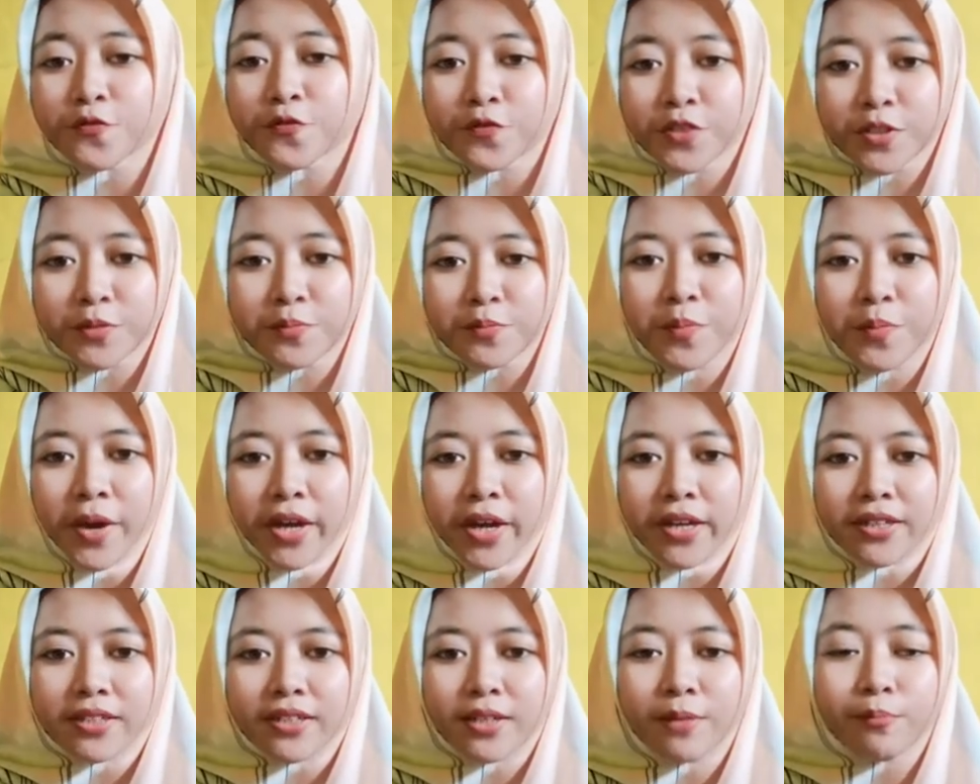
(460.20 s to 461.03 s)

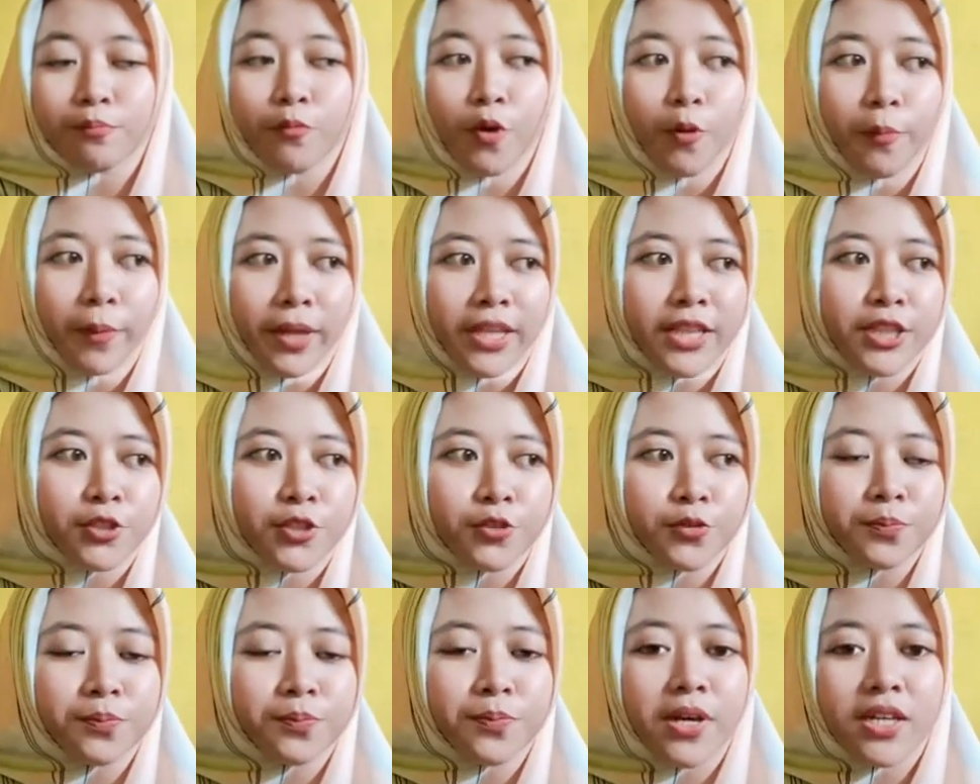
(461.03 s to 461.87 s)
feedback,
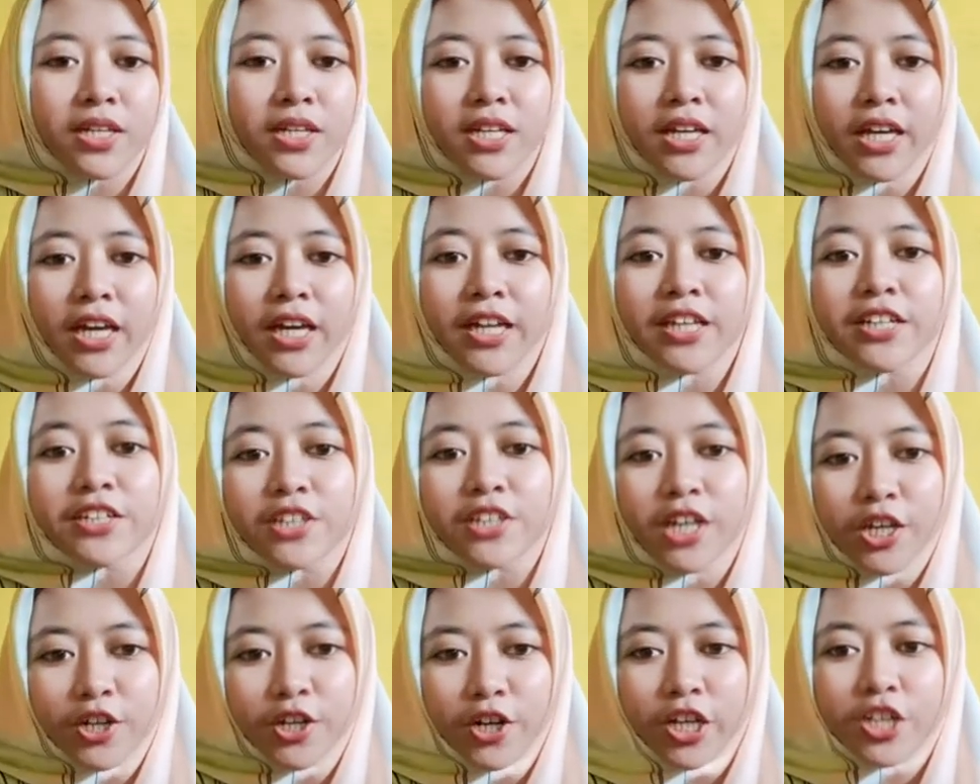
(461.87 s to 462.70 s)
momentum, and
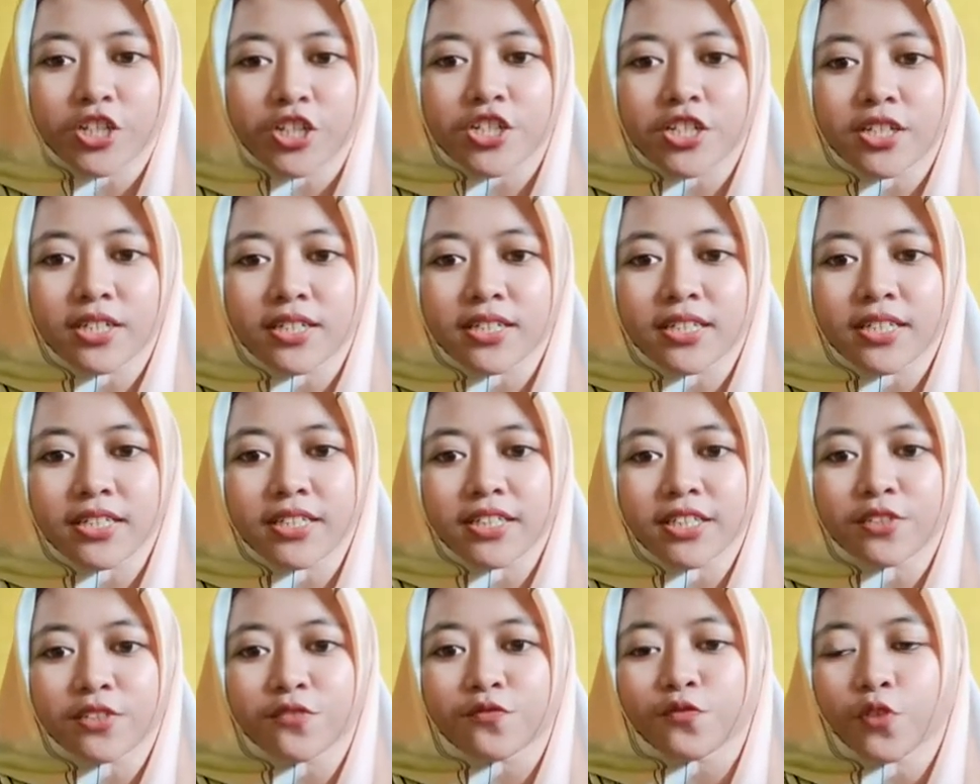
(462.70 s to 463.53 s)
direction
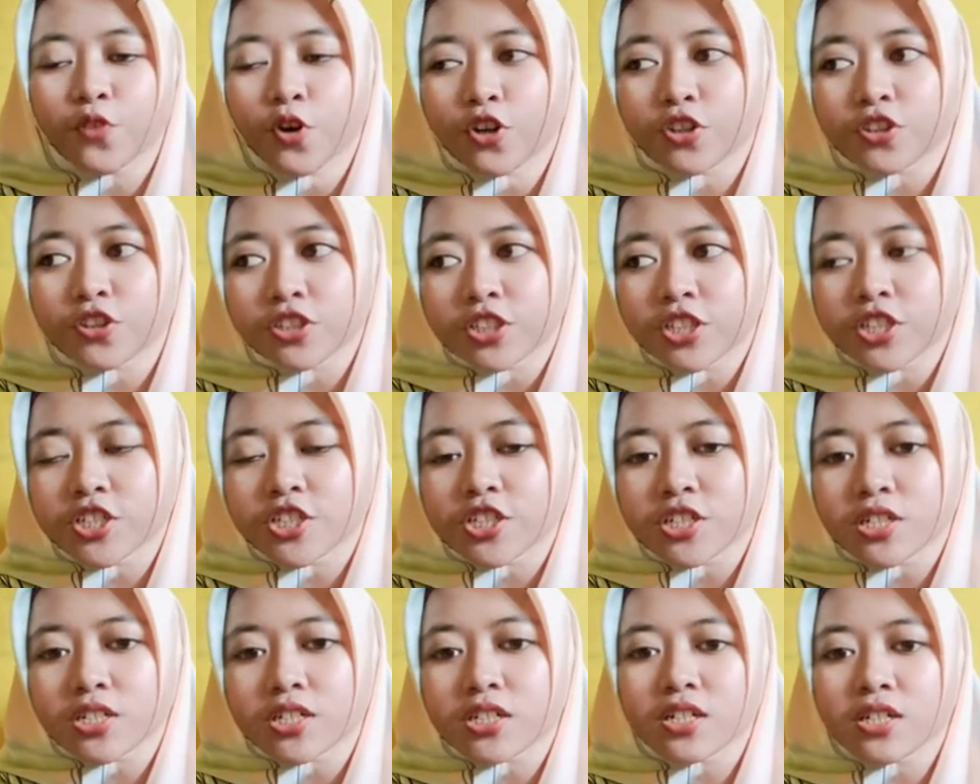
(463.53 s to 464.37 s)
needed for
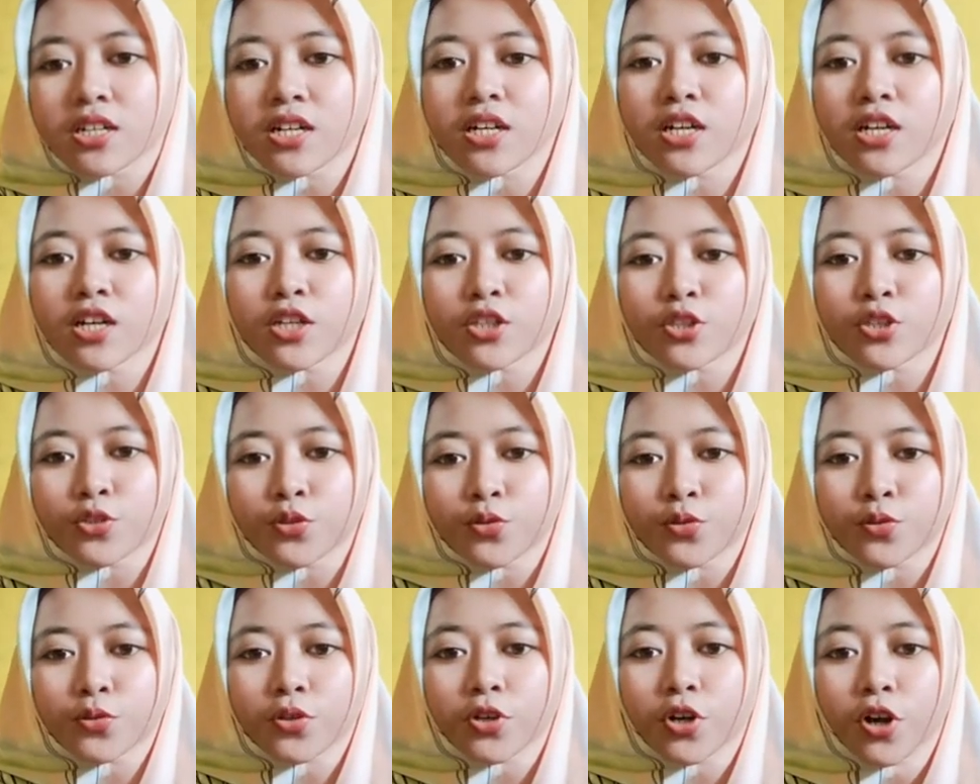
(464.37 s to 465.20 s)
teachers
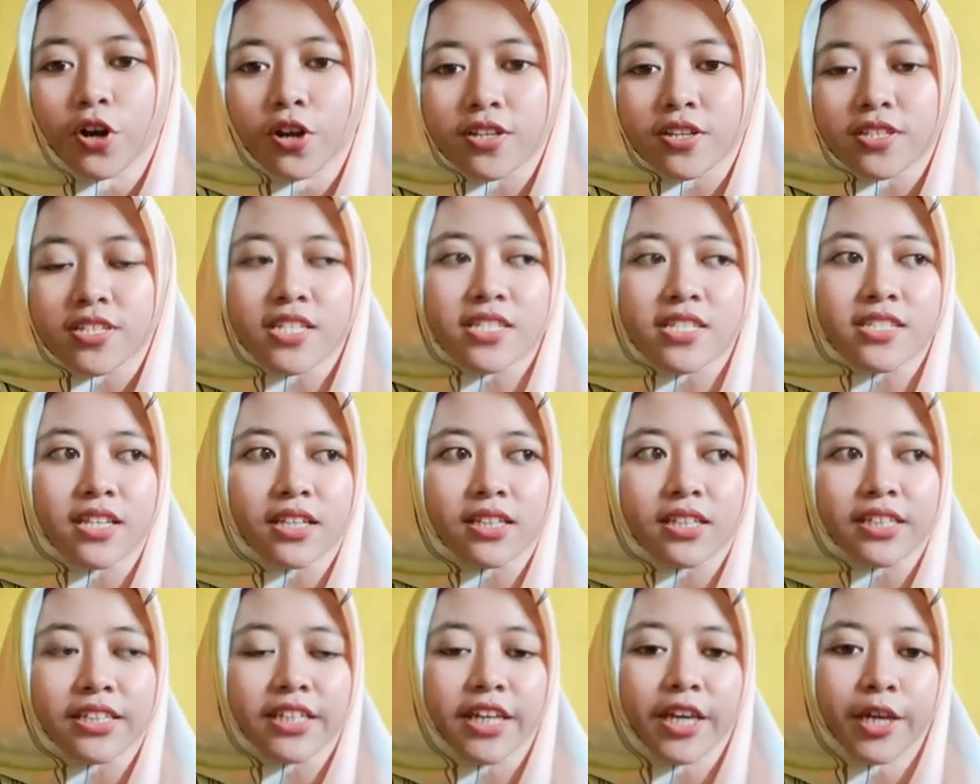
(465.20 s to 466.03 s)
to
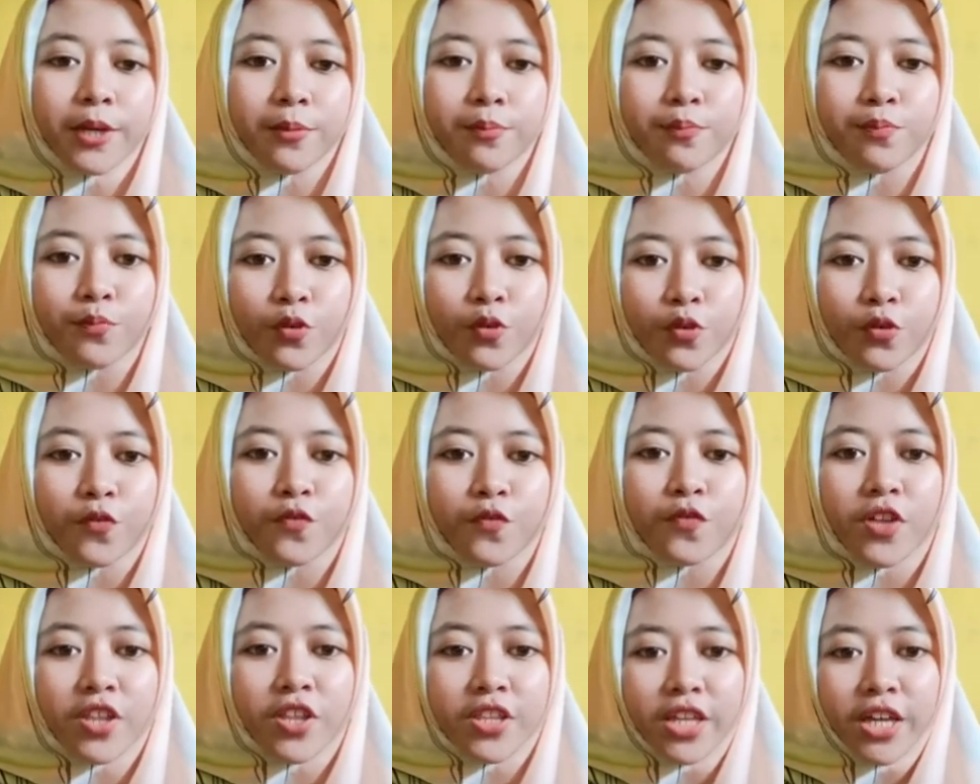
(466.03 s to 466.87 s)
consistently improve
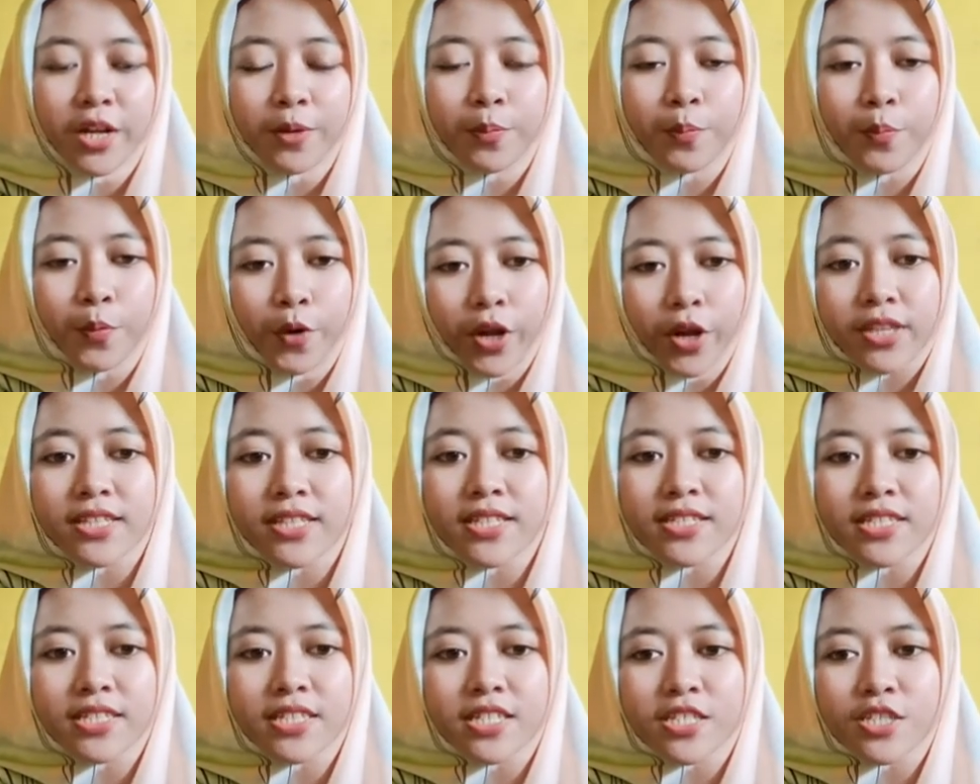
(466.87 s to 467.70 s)
their
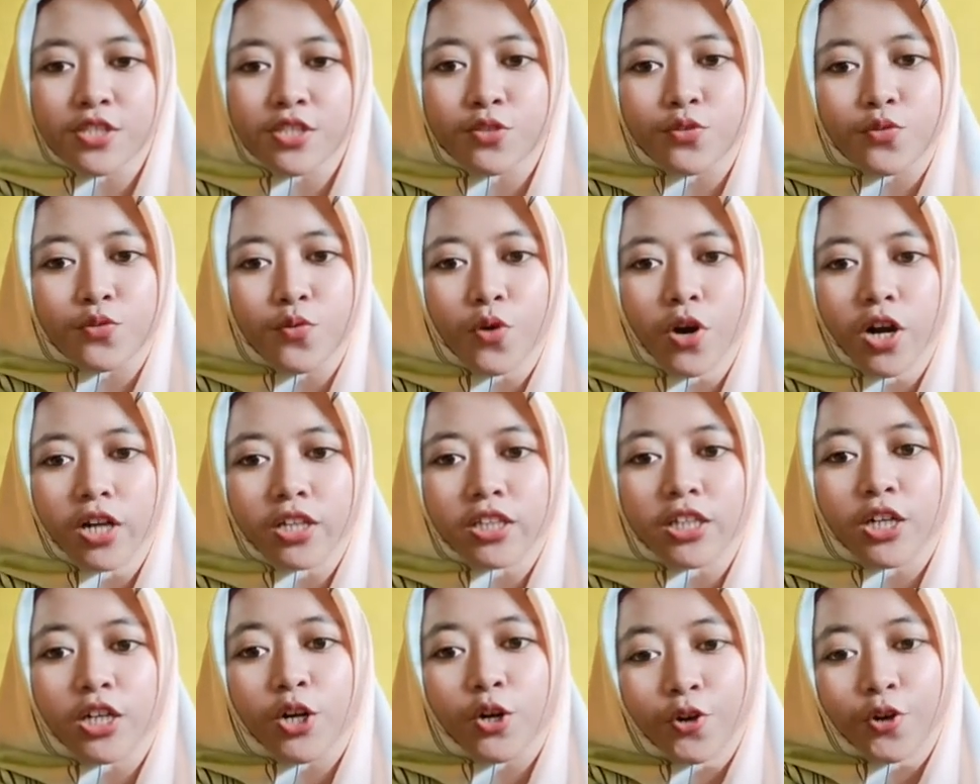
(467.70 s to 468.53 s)
practices toward
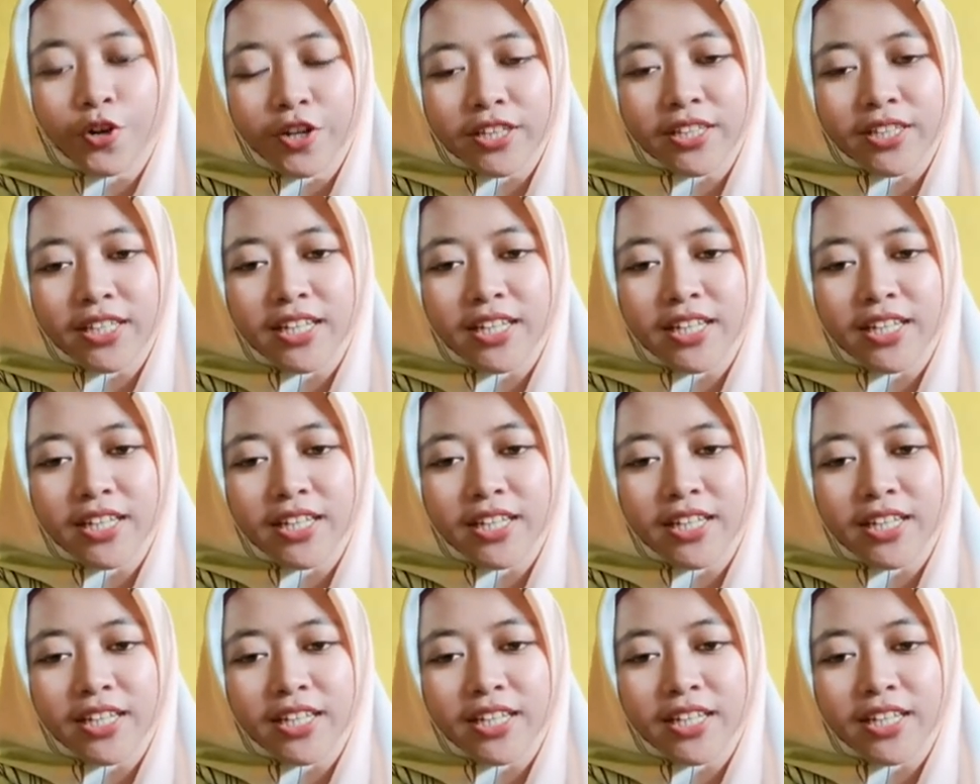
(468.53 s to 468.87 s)
grid